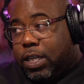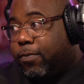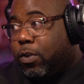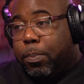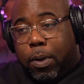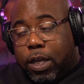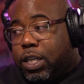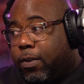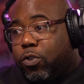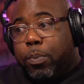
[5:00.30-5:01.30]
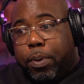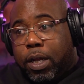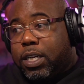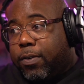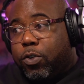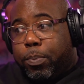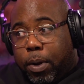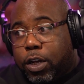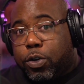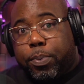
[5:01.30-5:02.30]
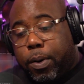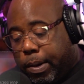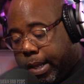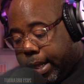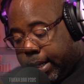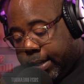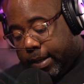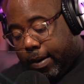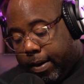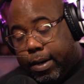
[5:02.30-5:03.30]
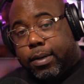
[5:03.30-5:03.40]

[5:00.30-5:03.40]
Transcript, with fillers: after punch after punch after punch, bro. All right.